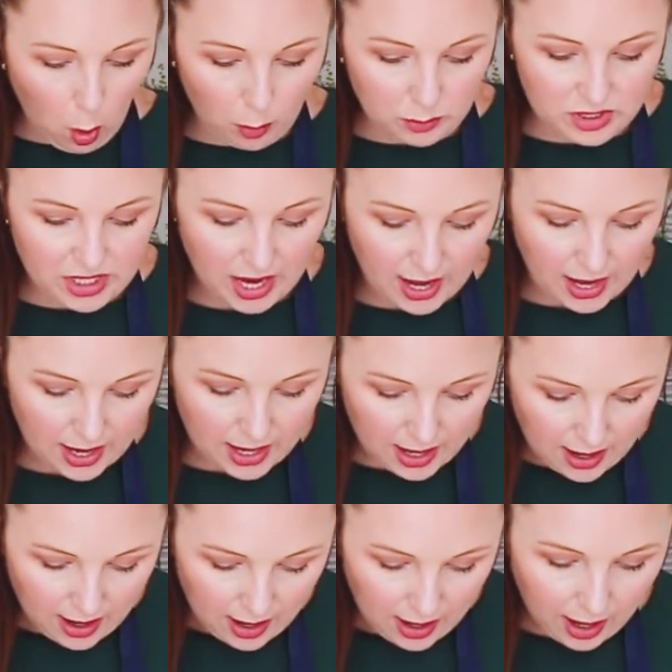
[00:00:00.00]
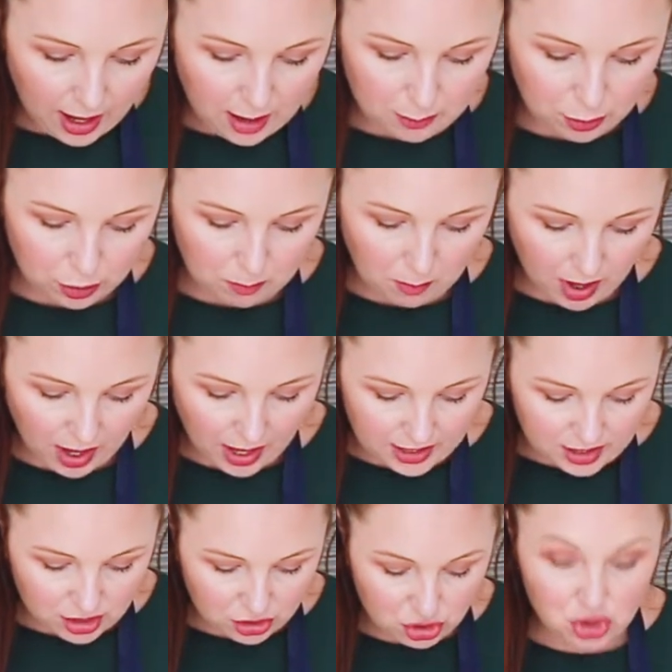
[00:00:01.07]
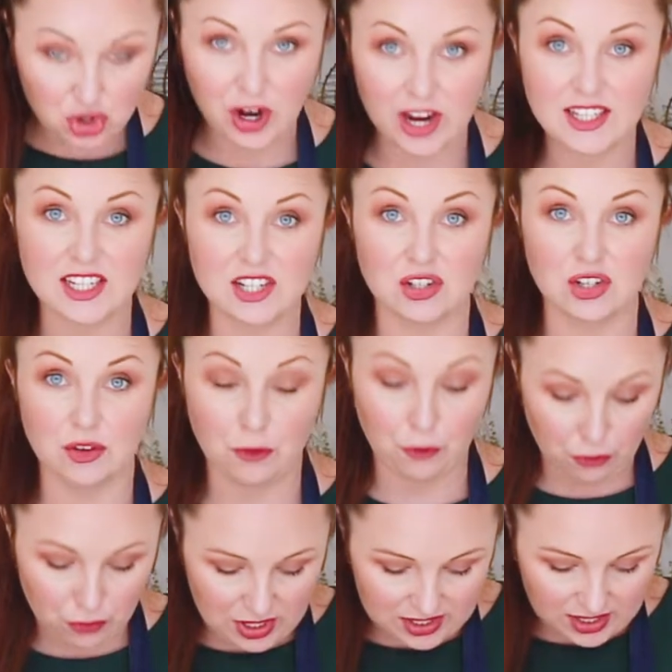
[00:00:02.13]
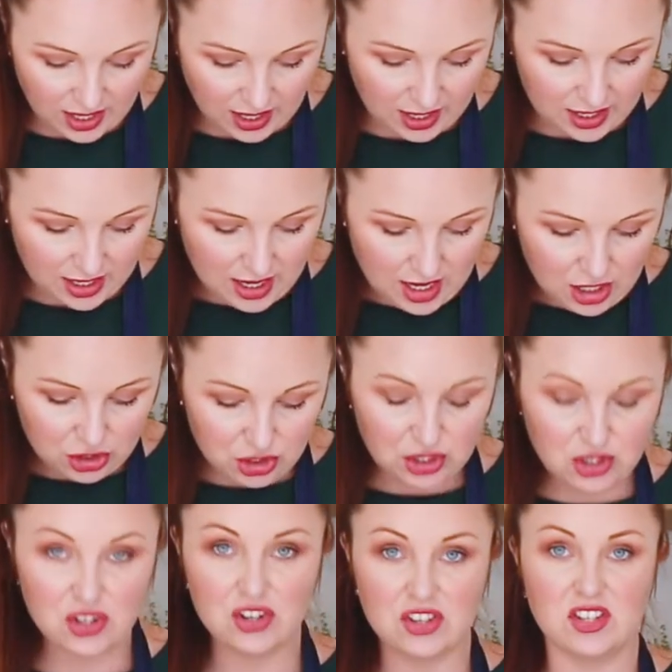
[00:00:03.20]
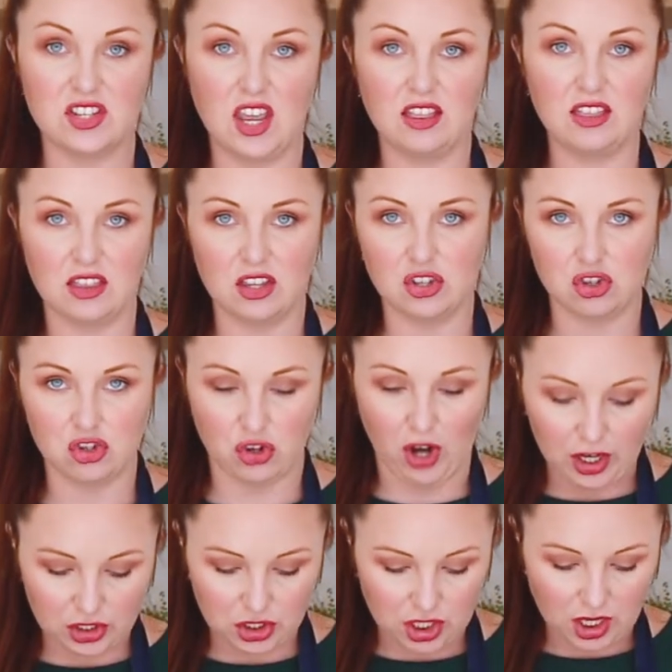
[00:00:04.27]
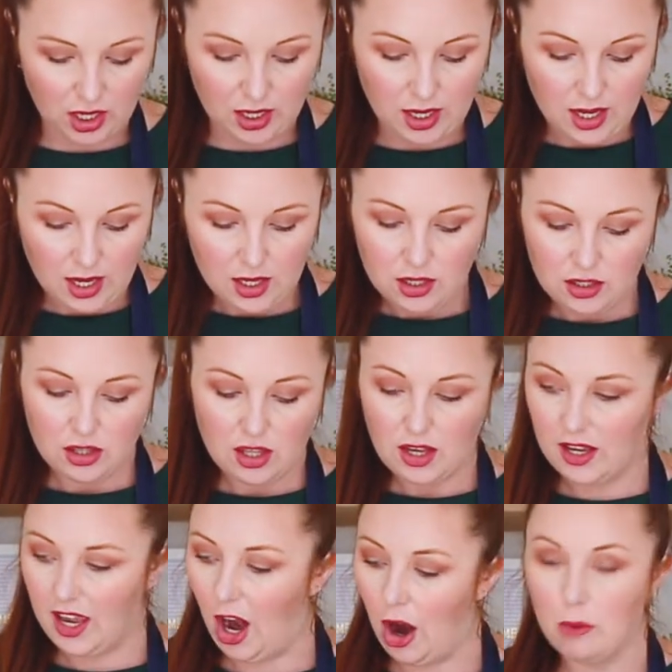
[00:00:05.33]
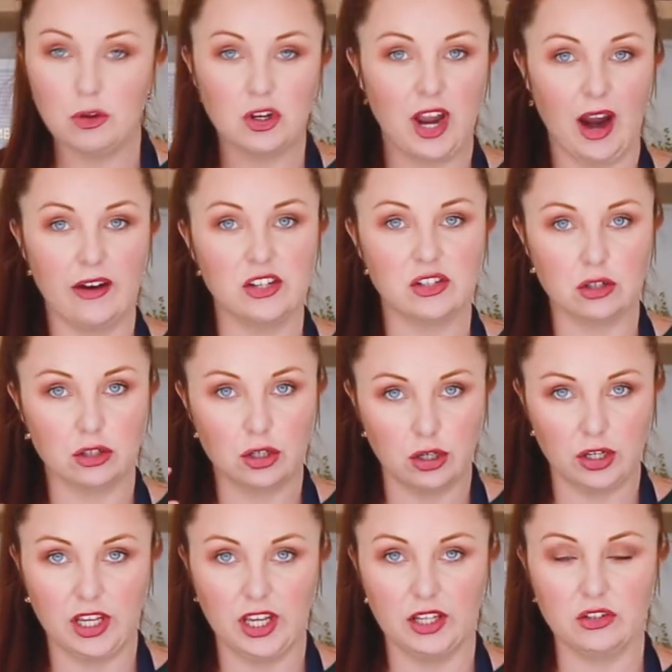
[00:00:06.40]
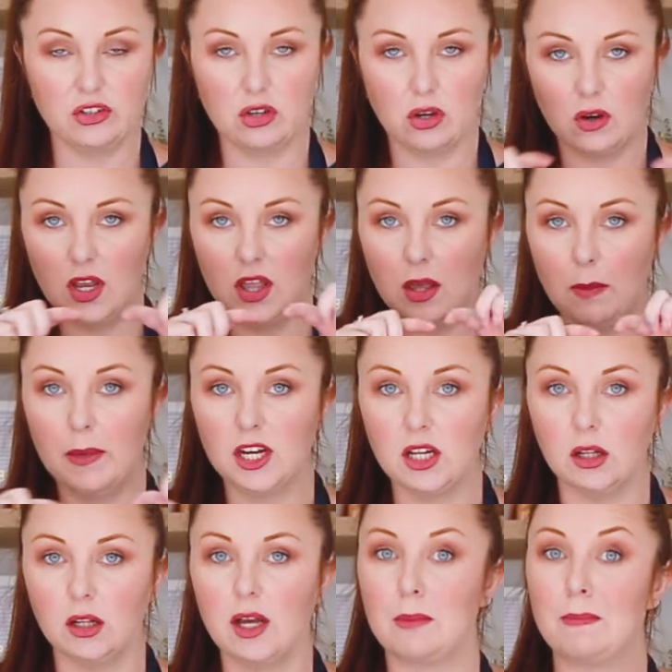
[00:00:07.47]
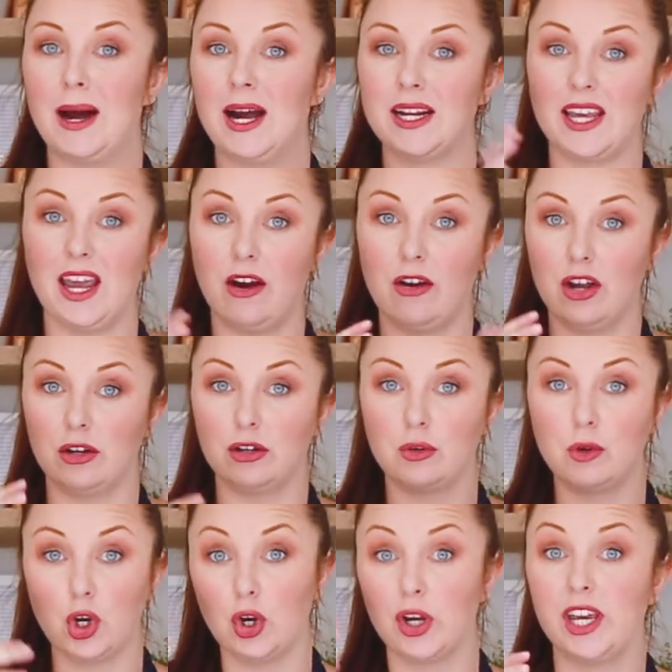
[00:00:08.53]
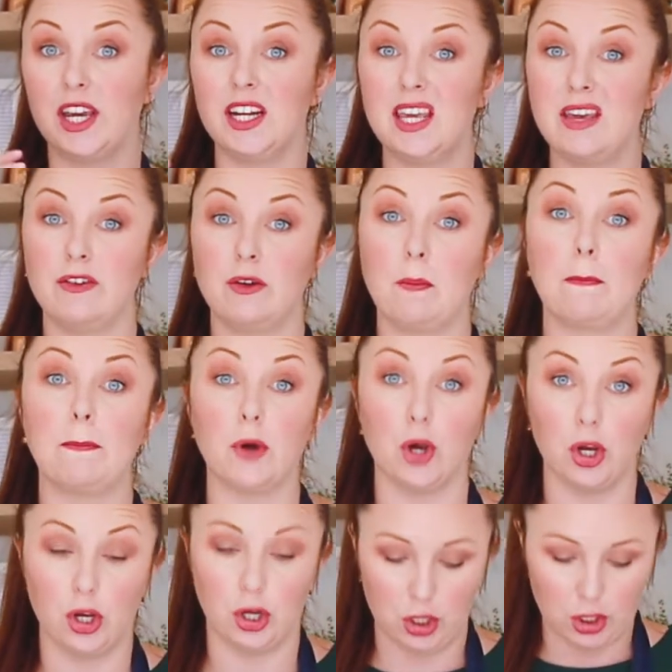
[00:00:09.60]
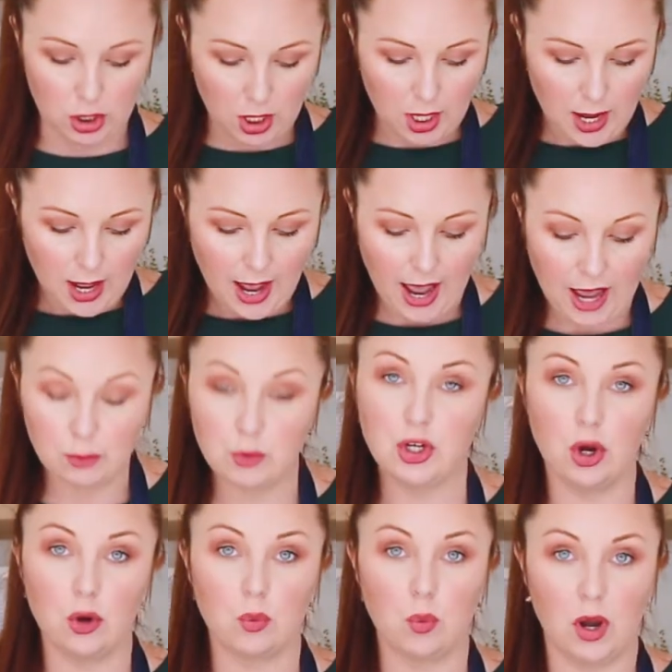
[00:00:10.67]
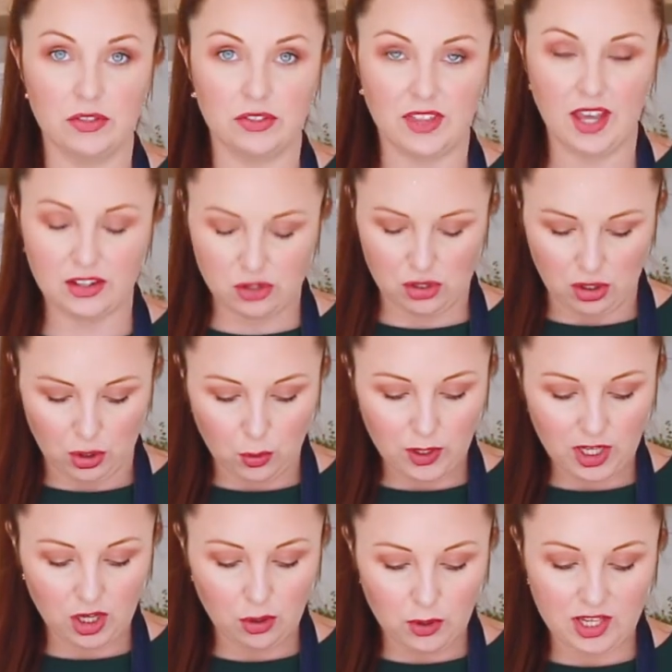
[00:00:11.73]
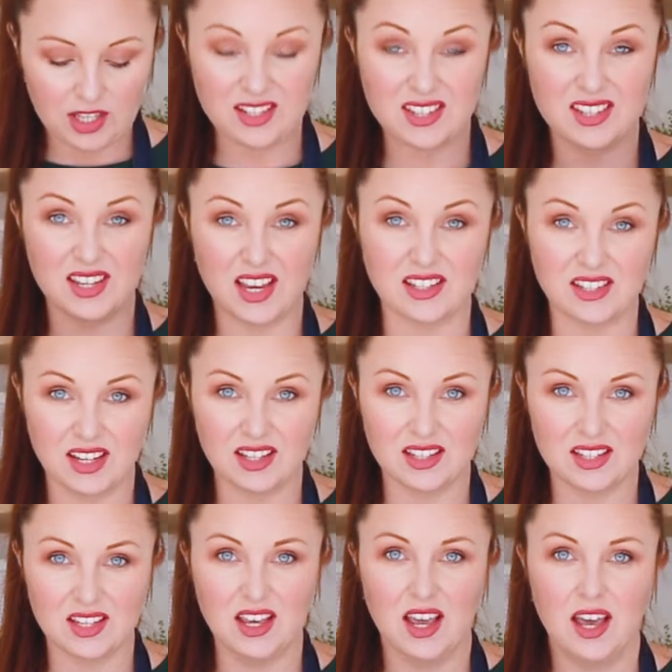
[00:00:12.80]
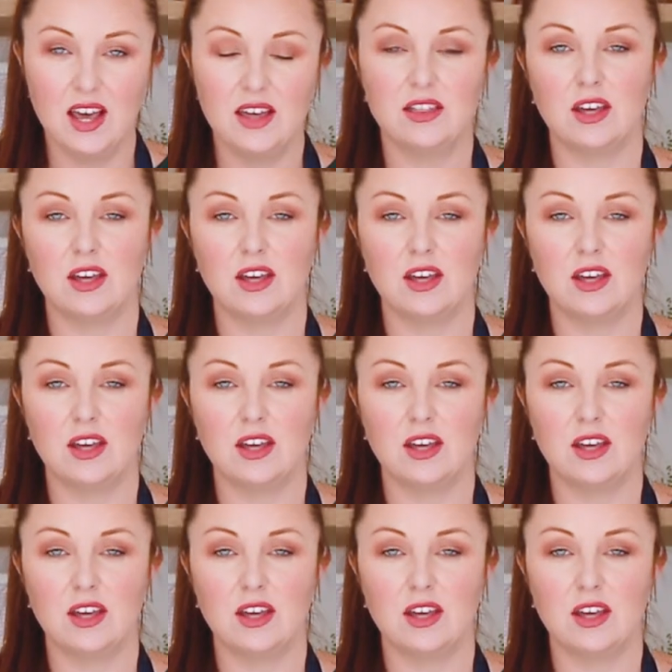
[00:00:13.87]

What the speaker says: a warm day, I put mine straight into the freezer just to set the structure. The caramel carries on cooking, so in the middle it might carry on cooking and even burn, and we don't want that. So the quicker we can set it,